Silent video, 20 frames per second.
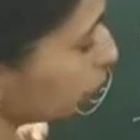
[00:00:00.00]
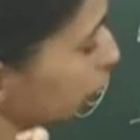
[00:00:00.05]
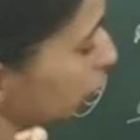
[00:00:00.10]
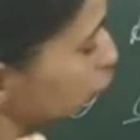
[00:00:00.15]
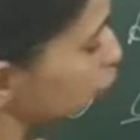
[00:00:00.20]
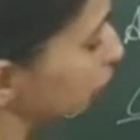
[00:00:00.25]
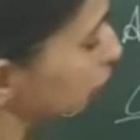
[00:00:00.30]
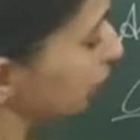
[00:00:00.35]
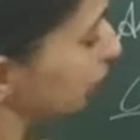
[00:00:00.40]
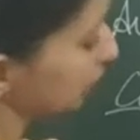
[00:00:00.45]

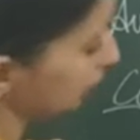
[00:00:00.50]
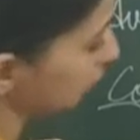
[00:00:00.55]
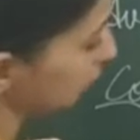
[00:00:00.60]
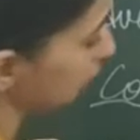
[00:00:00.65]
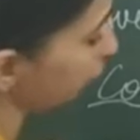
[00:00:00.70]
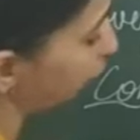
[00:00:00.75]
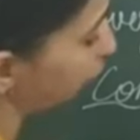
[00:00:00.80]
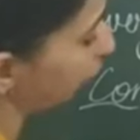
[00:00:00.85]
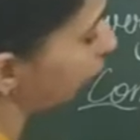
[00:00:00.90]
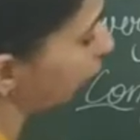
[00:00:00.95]
So this is
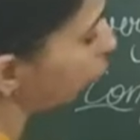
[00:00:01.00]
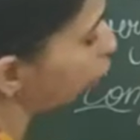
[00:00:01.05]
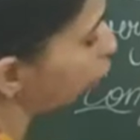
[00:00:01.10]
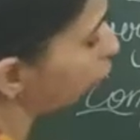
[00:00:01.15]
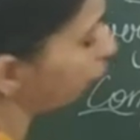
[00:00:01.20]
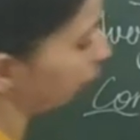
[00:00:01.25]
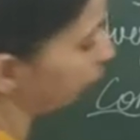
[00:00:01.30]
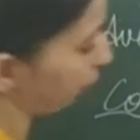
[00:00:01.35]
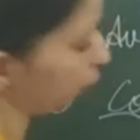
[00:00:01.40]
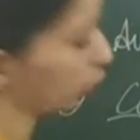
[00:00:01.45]
the way
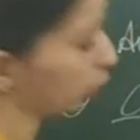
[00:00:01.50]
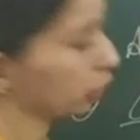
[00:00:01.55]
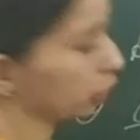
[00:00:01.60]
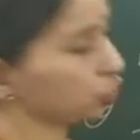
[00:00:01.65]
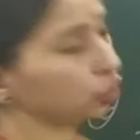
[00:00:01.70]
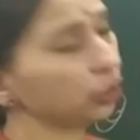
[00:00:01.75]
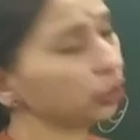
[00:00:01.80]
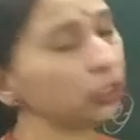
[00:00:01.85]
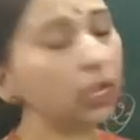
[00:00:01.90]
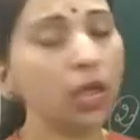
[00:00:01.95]
of
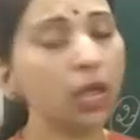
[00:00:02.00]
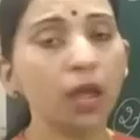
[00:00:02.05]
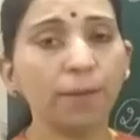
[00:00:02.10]
reproduction